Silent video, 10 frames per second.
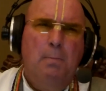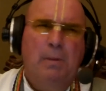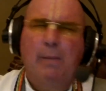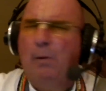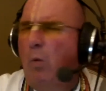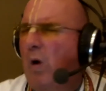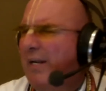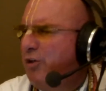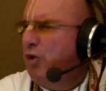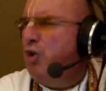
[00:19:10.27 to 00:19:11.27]
People
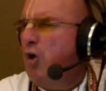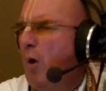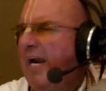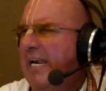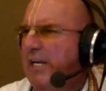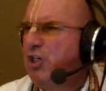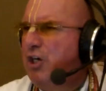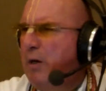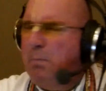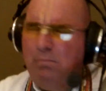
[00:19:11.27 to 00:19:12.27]
want to join the
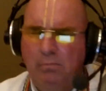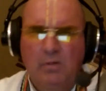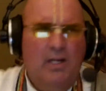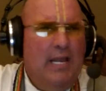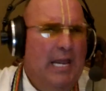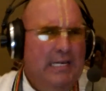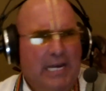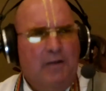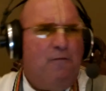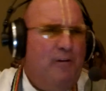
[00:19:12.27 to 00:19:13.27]
gym and
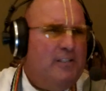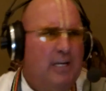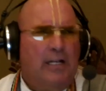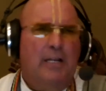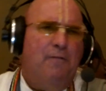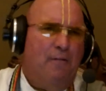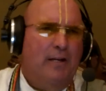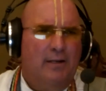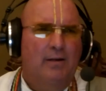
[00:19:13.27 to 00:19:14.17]
get physically fit.